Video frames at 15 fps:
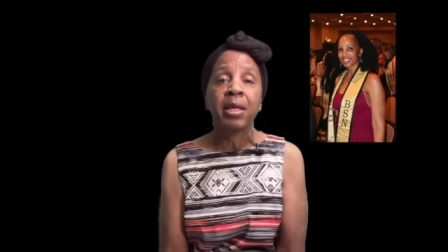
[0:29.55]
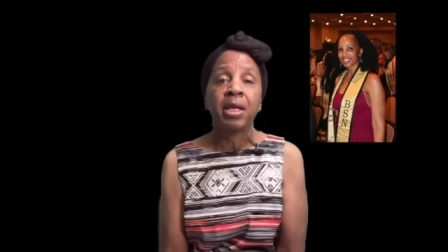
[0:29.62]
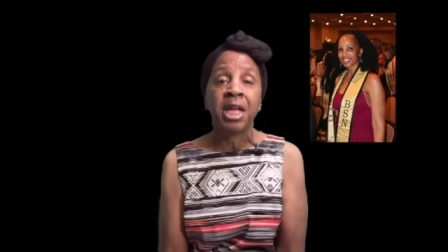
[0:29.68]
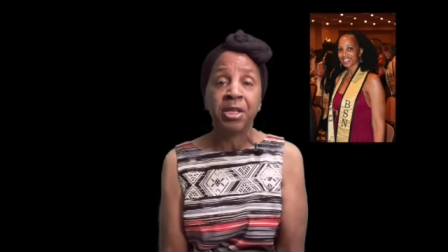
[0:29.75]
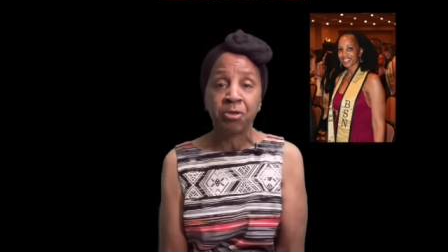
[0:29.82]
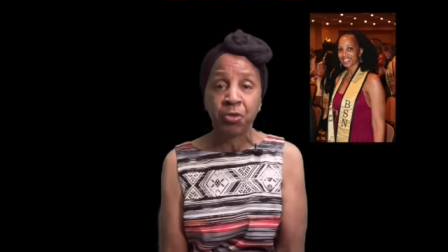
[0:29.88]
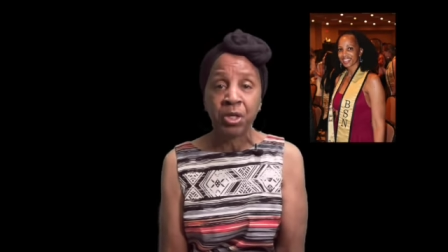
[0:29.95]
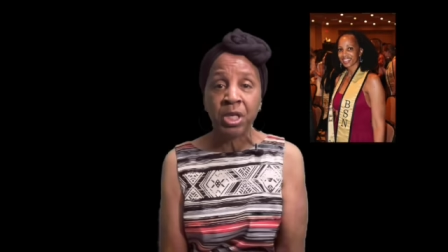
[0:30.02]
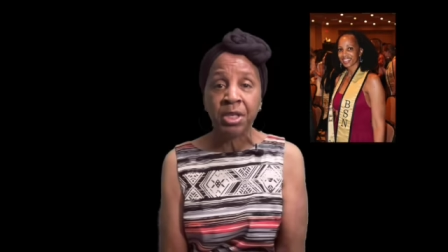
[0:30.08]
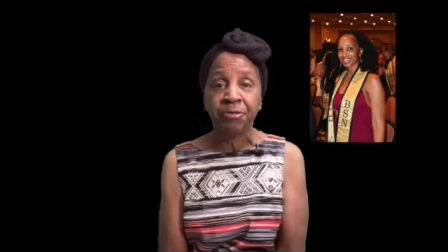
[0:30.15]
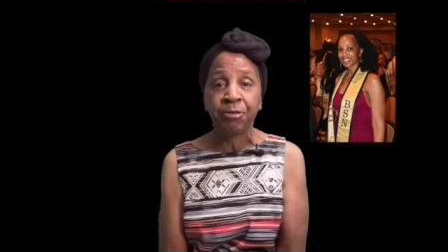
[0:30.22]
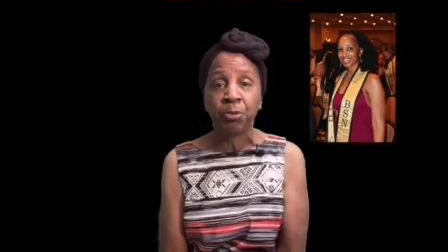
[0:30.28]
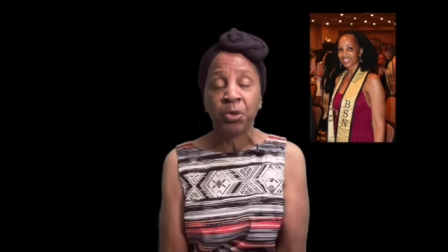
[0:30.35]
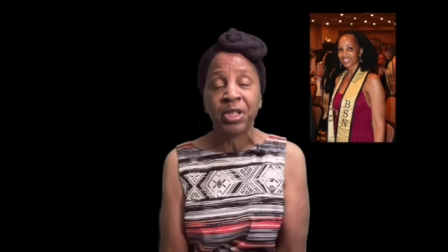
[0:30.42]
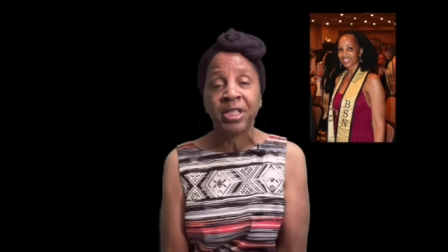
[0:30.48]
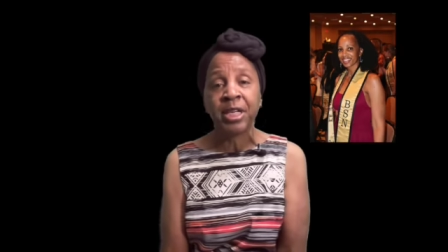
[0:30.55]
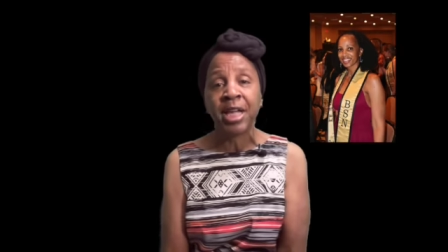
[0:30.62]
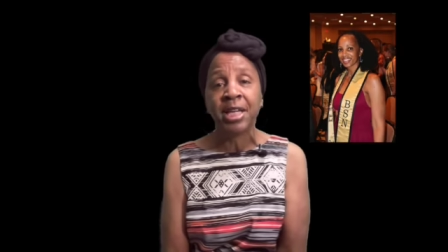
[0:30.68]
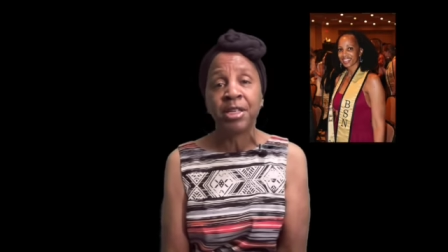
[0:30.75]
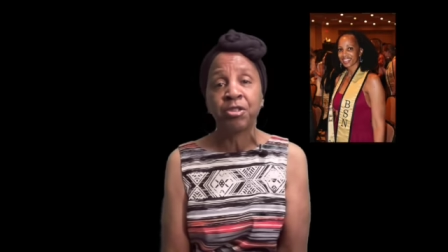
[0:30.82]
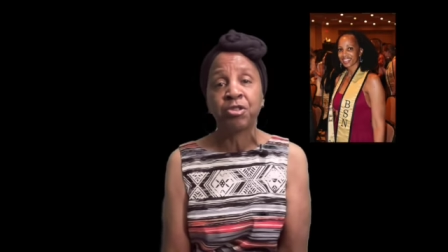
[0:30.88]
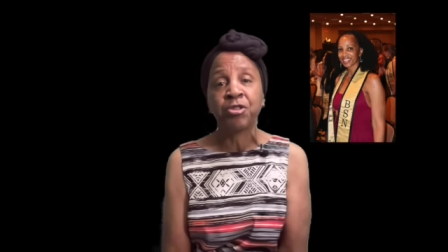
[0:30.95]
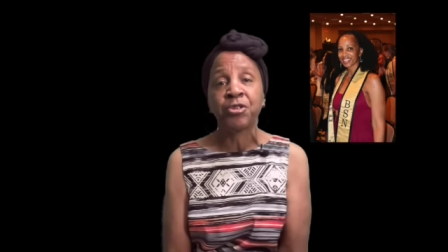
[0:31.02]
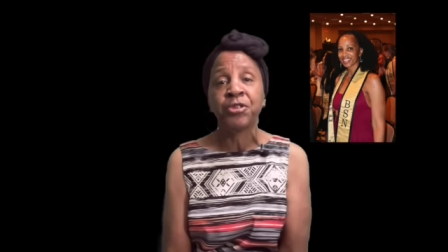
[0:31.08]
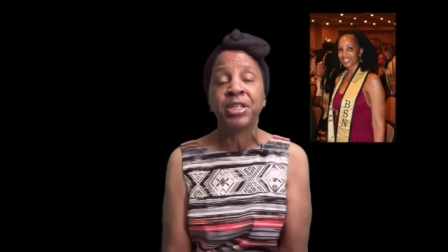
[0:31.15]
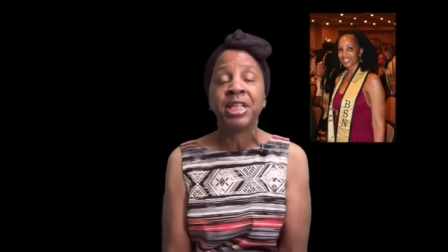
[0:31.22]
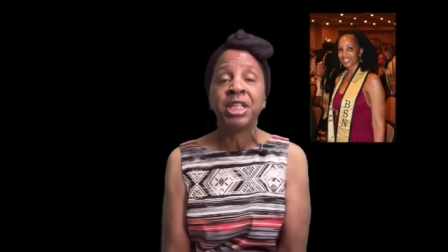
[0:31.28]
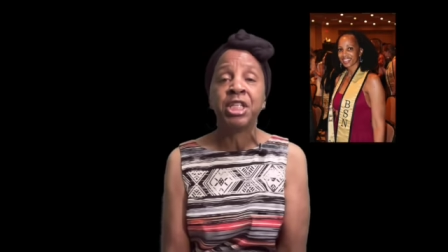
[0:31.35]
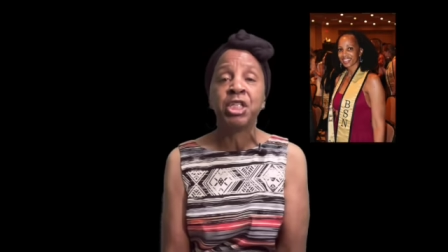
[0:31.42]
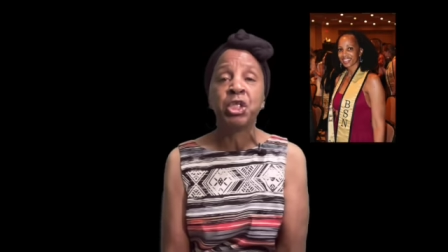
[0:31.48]
and treated for breast cancer
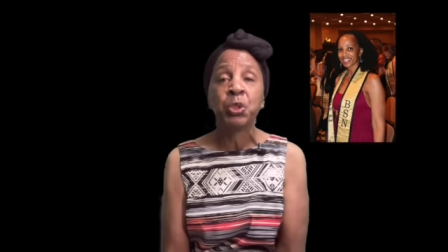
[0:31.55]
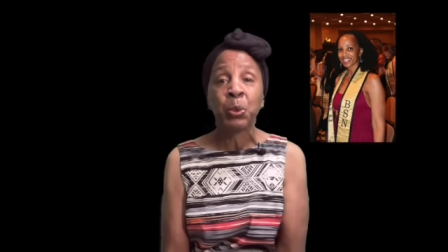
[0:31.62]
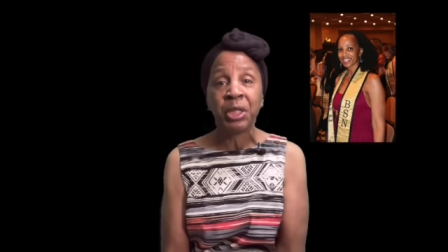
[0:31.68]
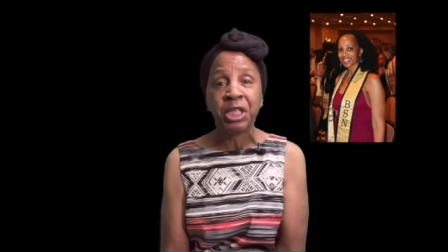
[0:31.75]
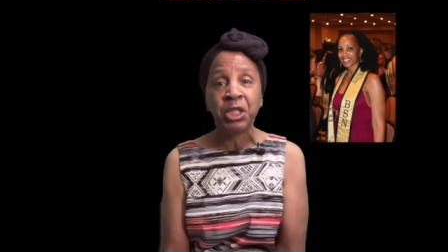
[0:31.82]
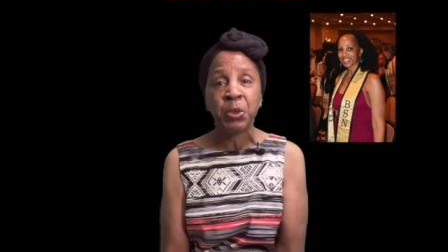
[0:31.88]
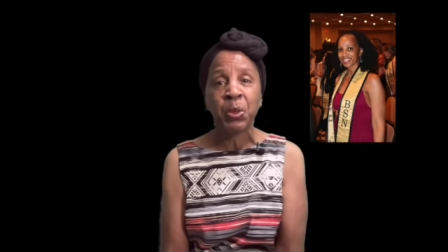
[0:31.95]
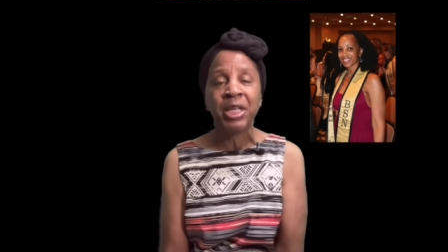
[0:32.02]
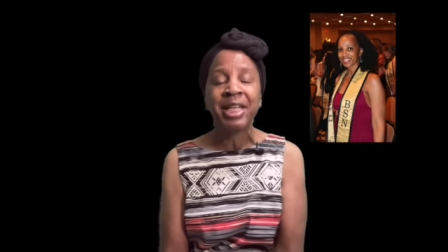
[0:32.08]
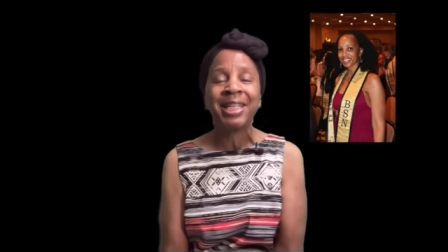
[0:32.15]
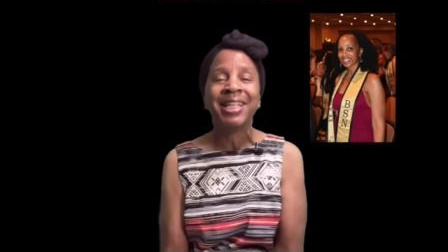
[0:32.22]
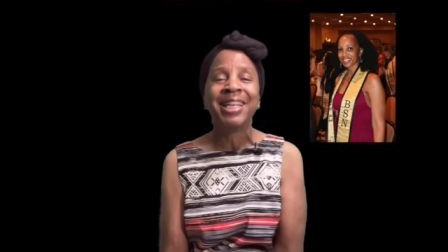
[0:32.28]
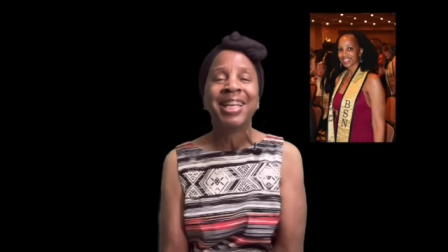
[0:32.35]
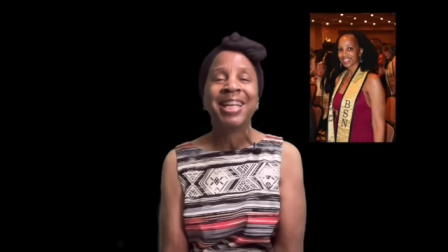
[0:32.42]
in twenty twenty.